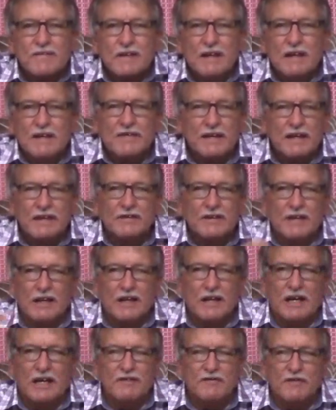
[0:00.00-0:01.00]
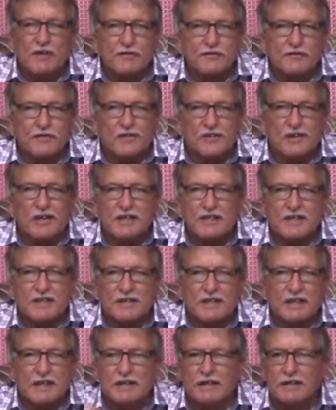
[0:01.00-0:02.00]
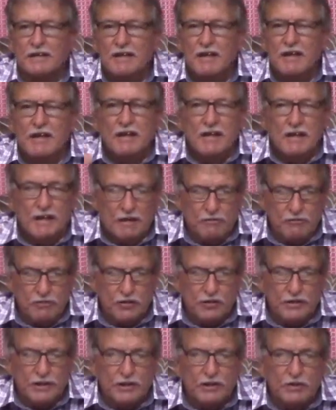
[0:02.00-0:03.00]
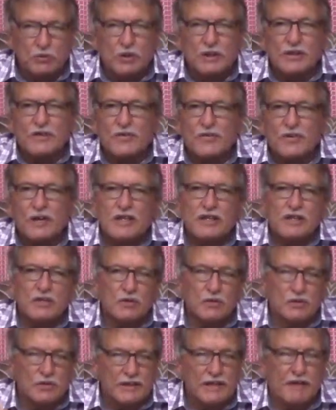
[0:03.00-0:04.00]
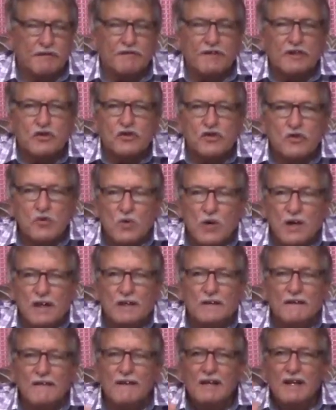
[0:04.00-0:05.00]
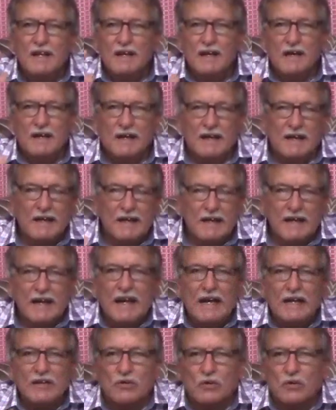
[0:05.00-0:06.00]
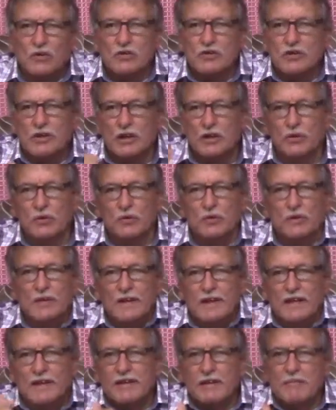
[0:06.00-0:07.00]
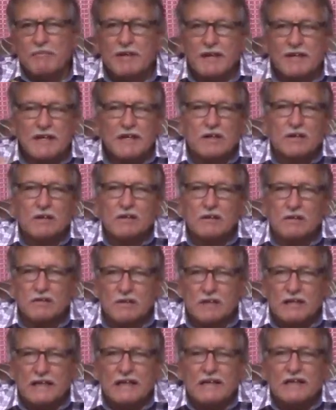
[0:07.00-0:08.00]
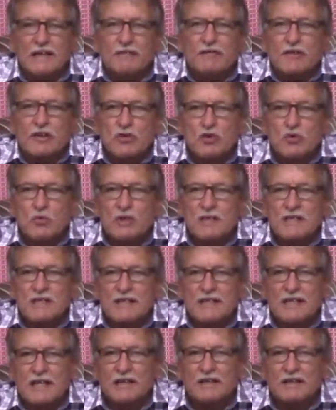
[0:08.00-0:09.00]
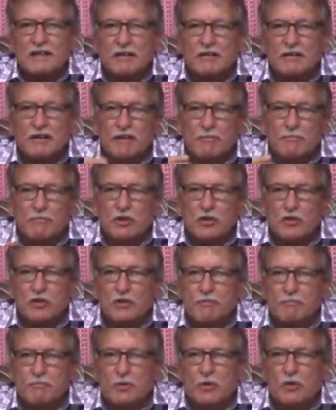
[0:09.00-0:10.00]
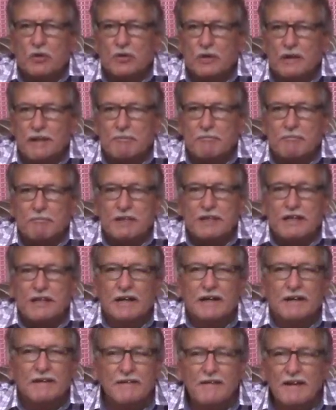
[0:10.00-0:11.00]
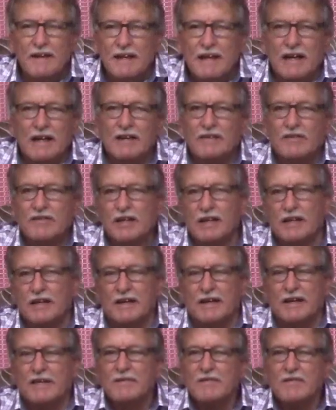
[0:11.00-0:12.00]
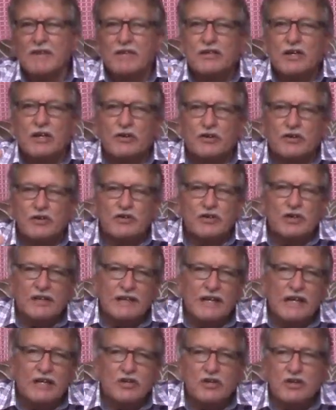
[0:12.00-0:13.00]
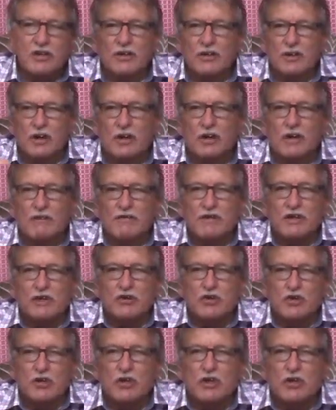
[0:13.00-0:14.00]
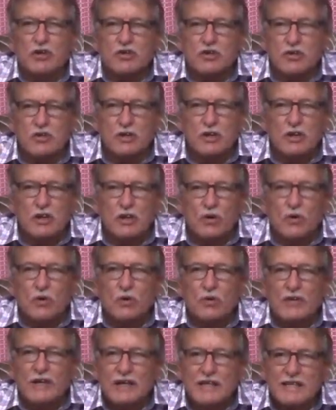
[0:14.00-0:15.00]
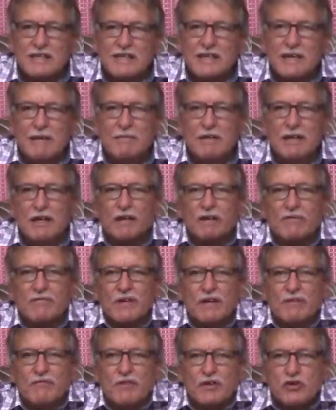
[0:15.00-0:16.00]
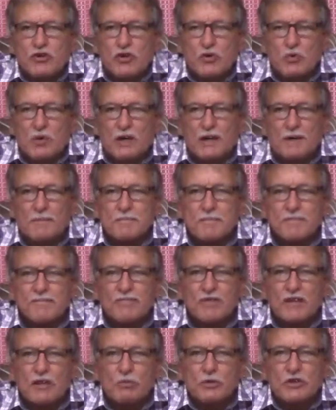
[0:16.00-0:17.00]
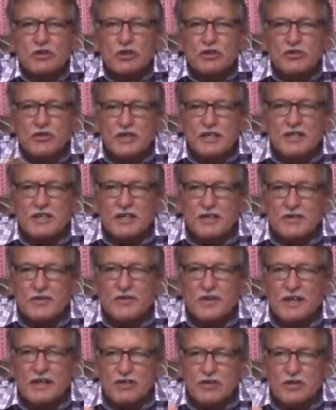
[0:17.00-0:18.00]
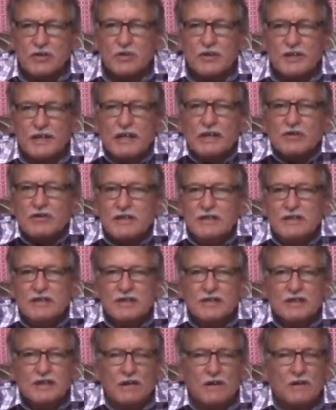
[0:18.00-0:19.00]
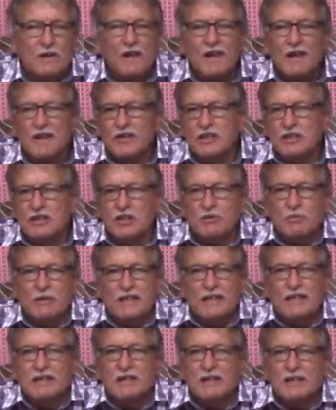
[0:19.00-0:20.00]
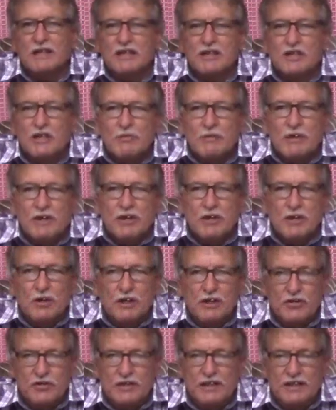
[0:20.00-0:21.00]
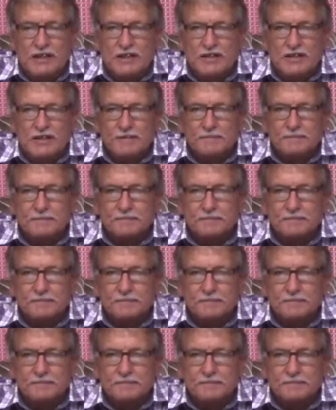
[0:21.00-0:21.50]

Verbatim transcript: And then the life of Christ, and I'm using the word Christ or Yahshua, uh, and also the miracles that Yahshua has done, and Apostle Paul and Peter and the, the origination of the church or the assembly of Yahshua, which is Jesus Christ 2,000 years ago. This is, what is, this is what theology is.